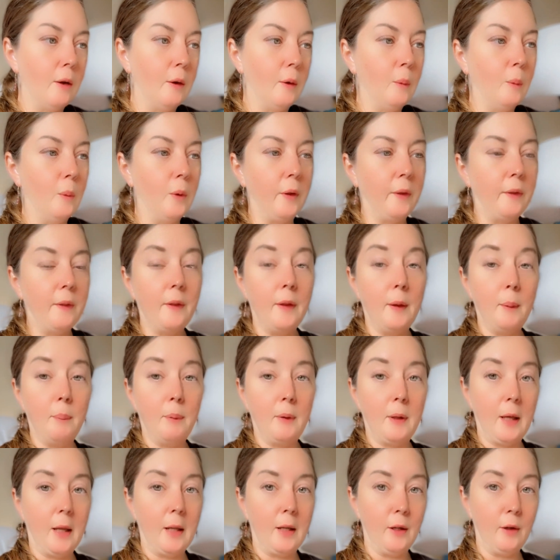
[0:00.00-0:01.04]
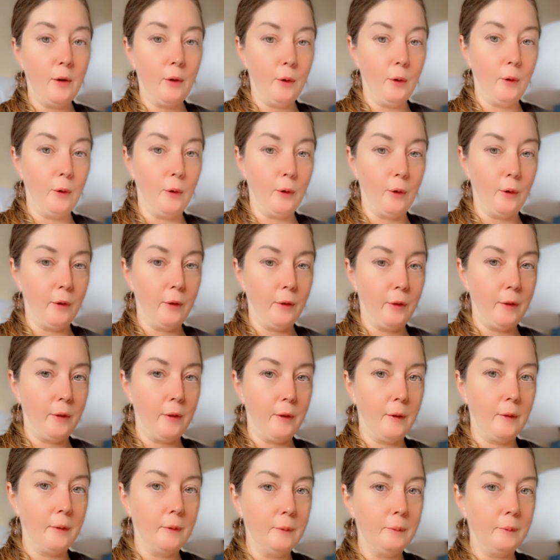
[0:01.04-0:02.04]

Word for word: with the planet Earth.